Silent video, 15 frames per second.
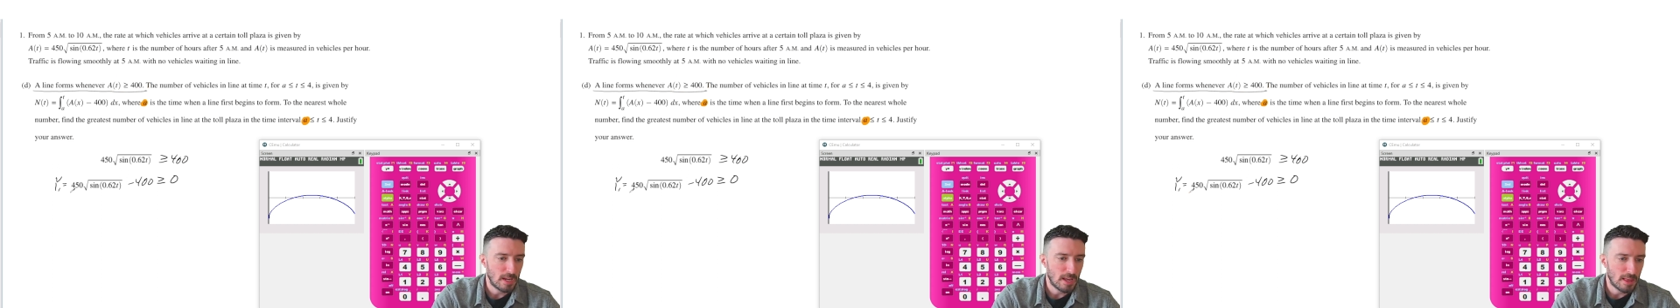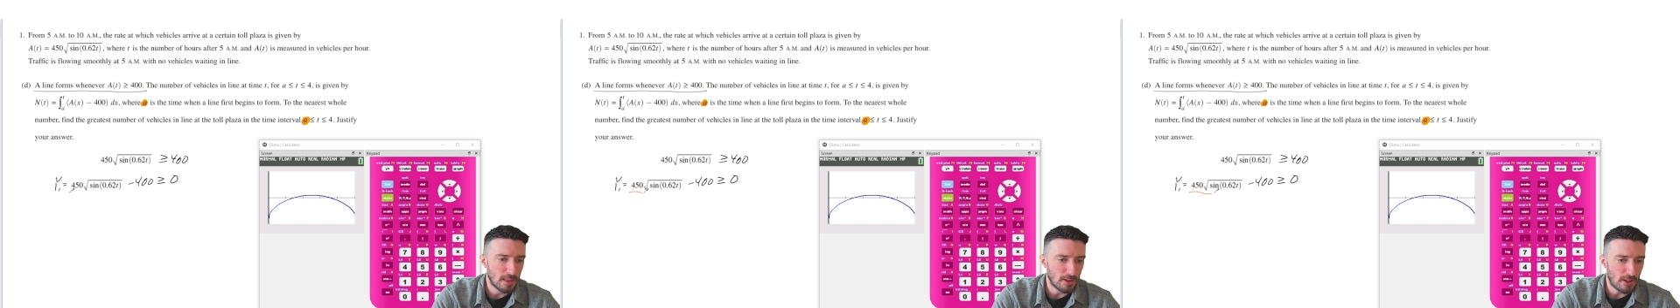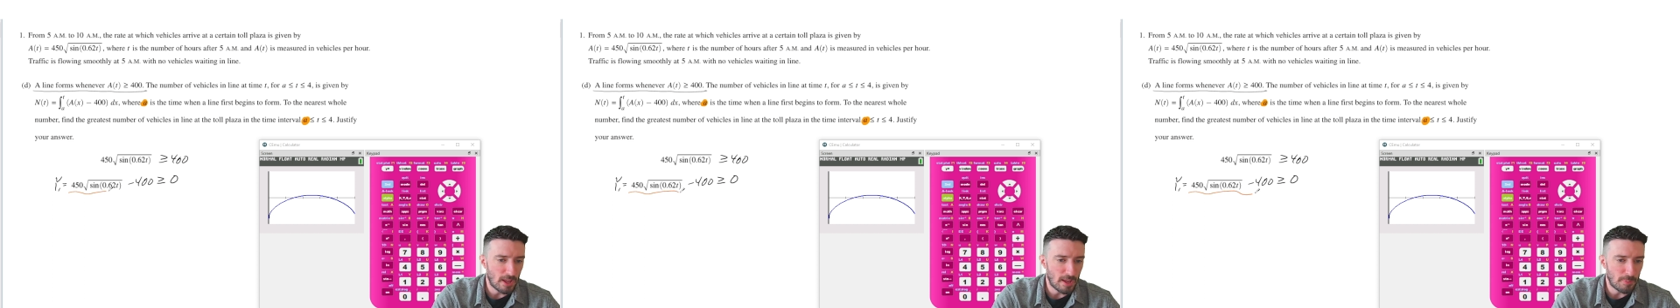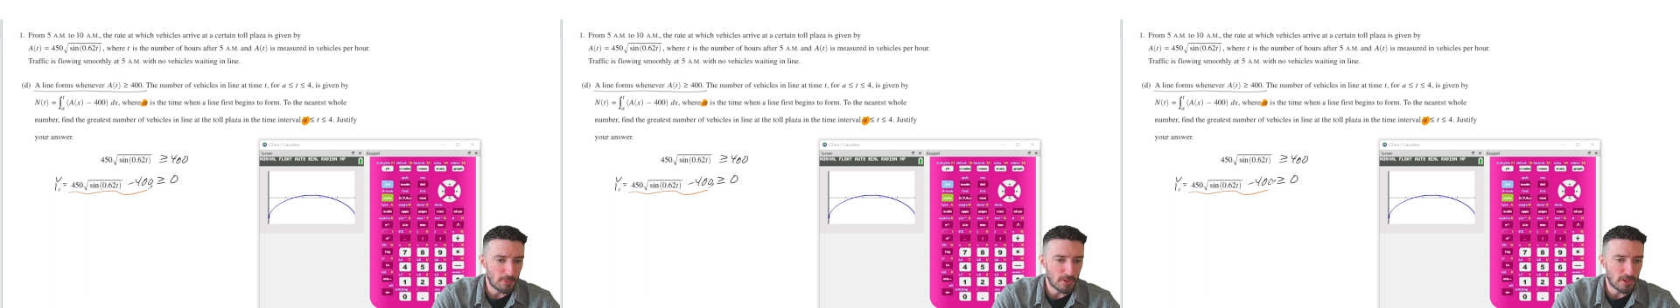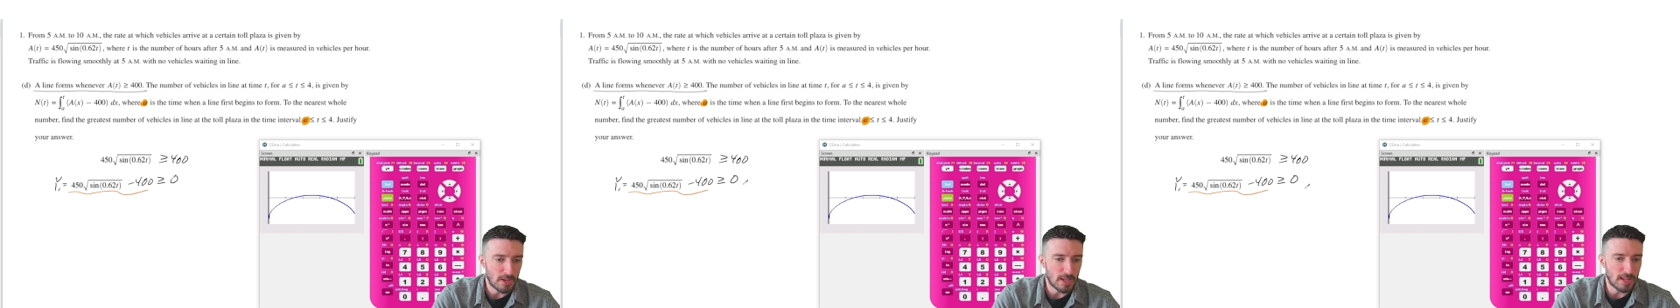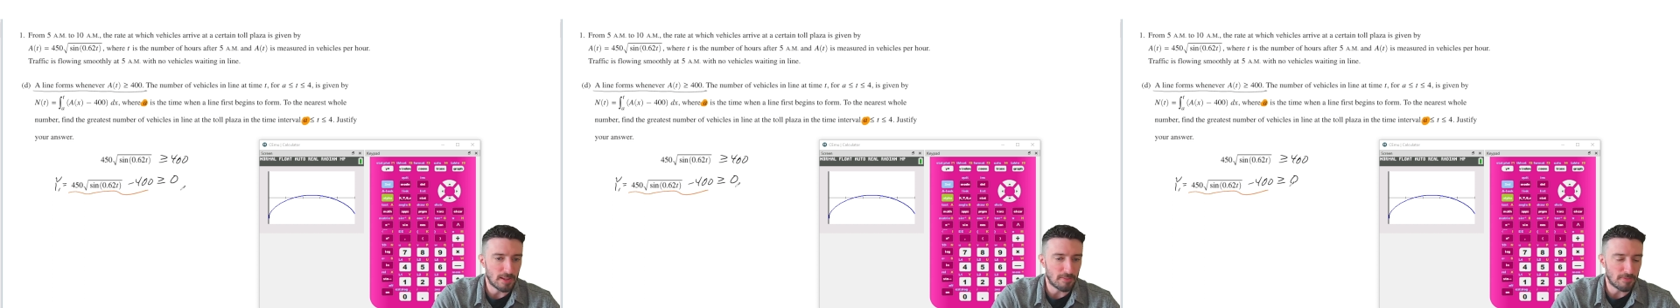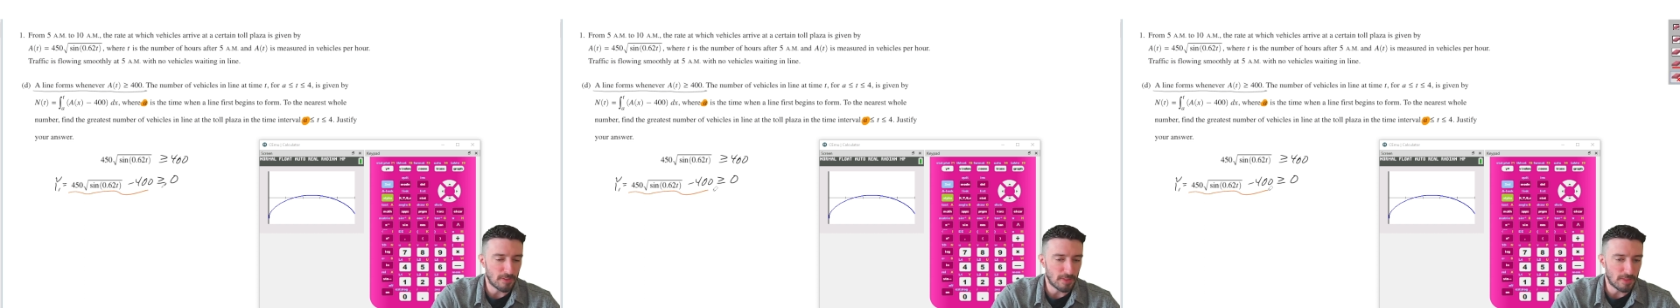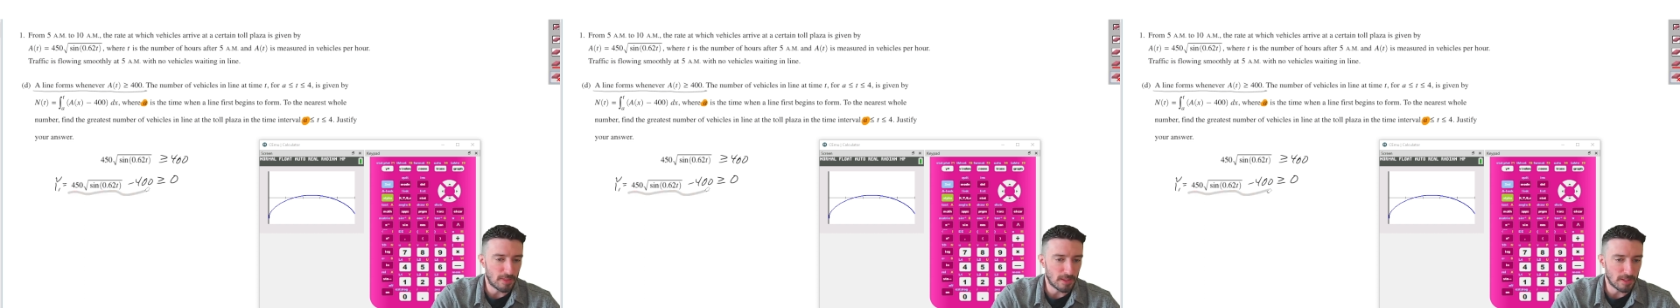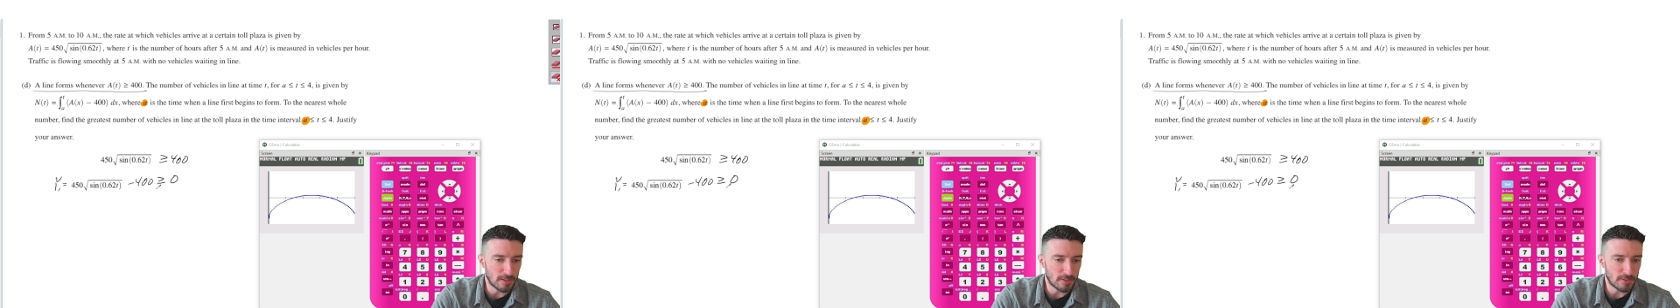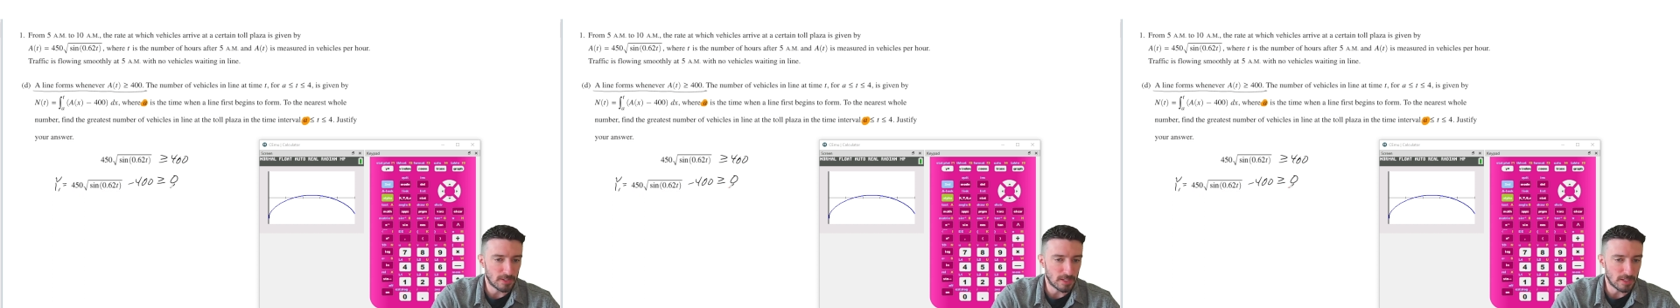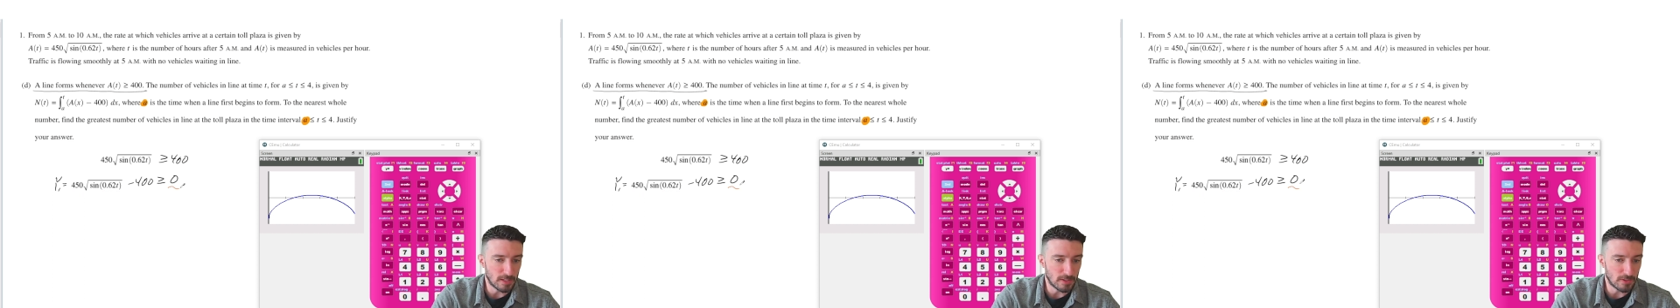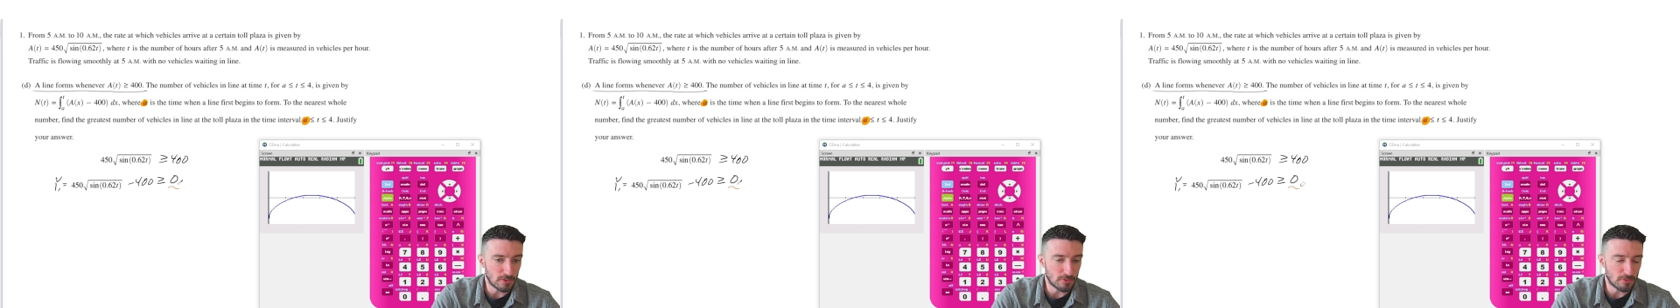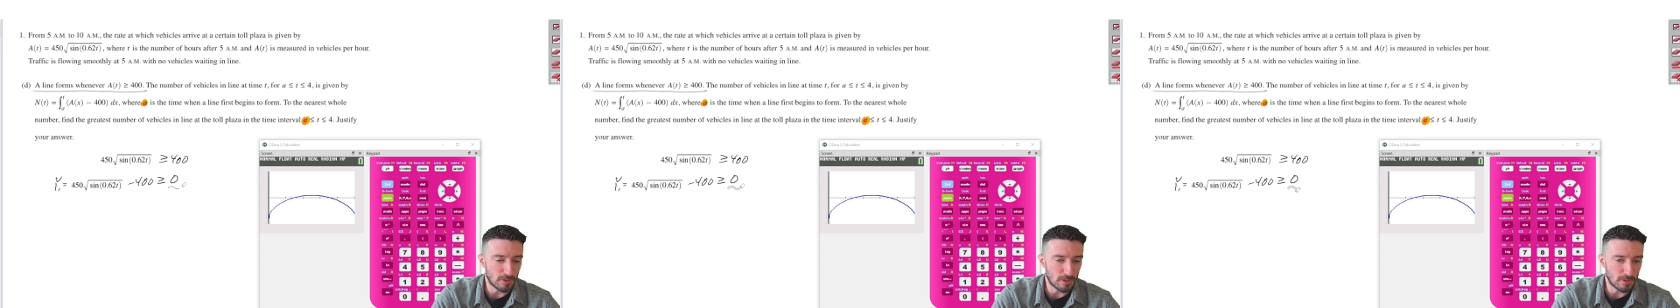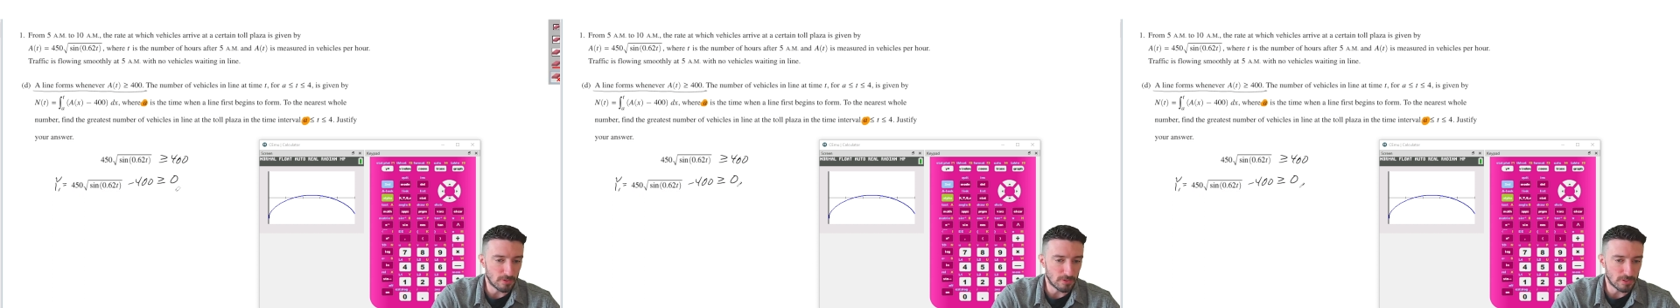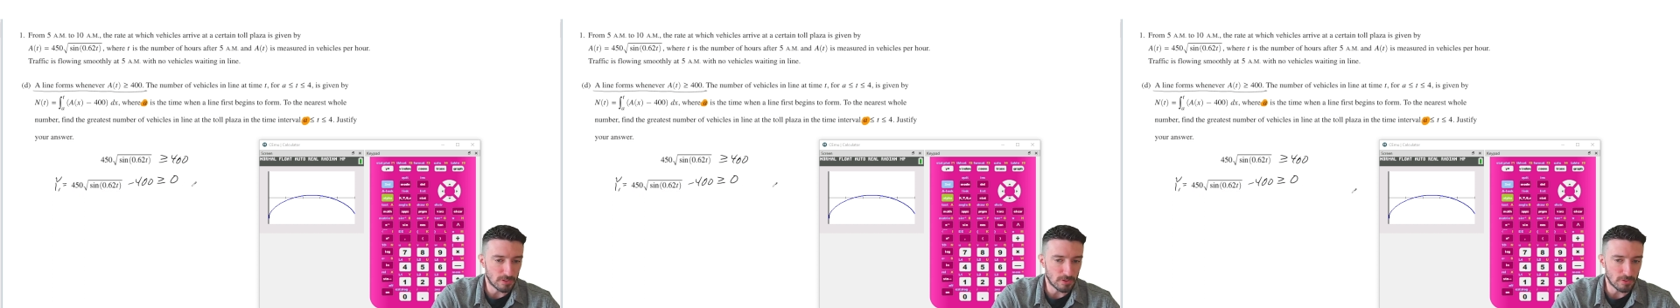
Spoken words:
that'll happen if this is greater than 0.